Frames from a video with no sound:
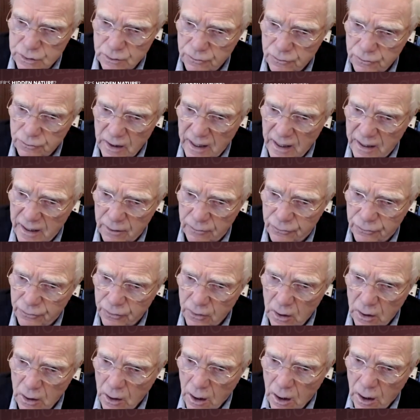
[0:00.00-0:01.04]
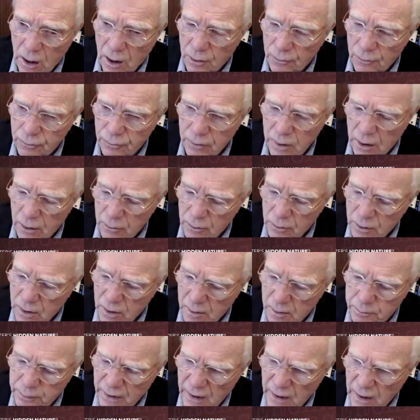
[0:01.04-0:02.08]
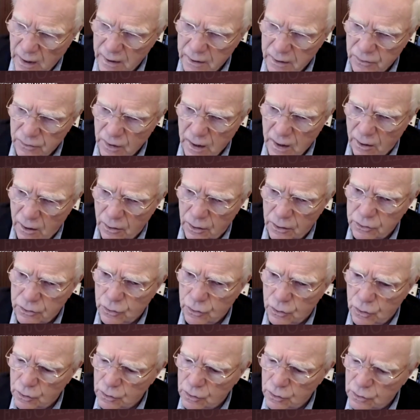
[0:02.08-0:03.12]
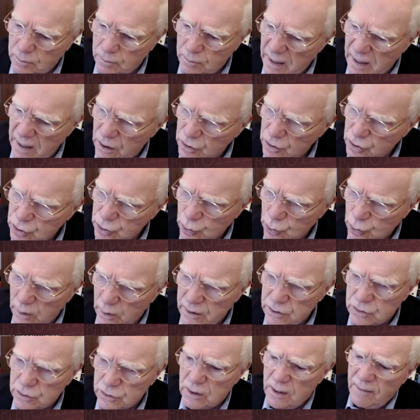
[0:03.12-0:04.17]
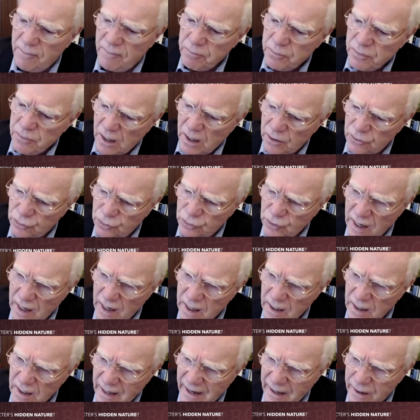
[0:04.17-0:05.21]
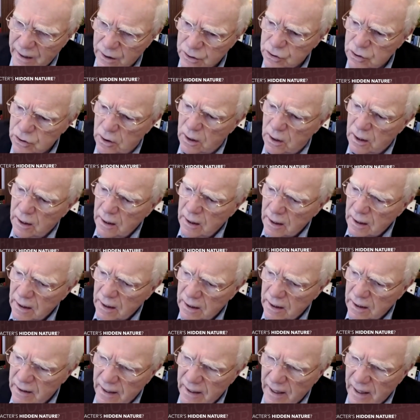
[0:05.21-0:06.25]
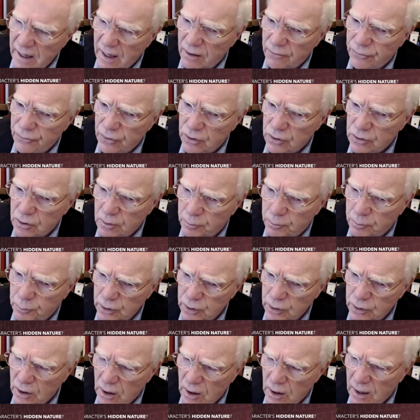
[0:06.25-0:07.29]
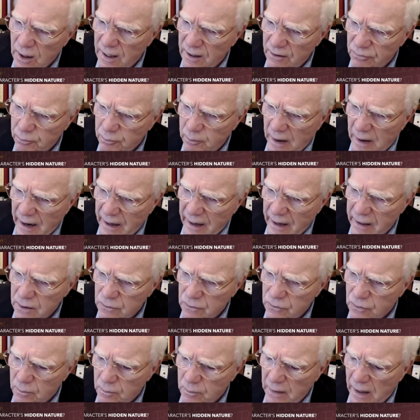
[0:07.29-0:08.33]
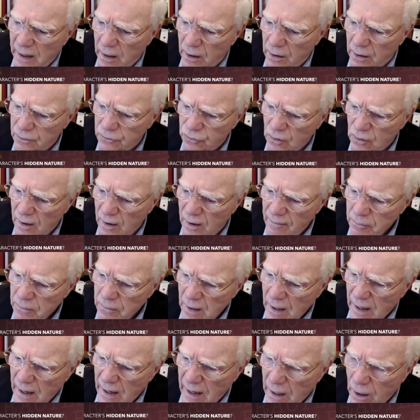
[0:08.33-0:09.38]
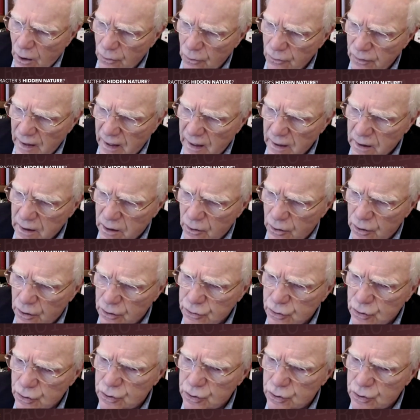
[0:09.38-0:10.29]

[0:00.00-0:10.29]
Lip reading: of life are compelling the character to make a choice and take an action in an effort to put their life back into balance. How that character